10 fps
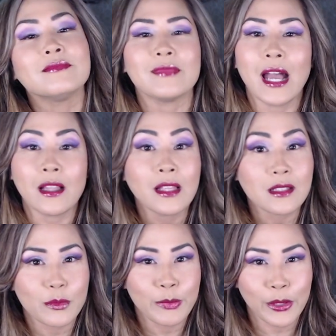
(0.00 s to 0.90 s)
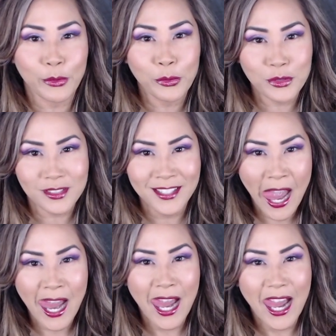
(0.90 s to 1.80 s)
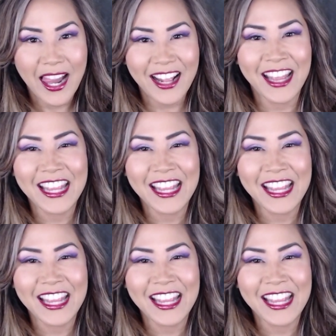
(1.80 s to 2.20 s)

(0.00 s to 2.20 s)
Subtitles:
I like some pickles. Spike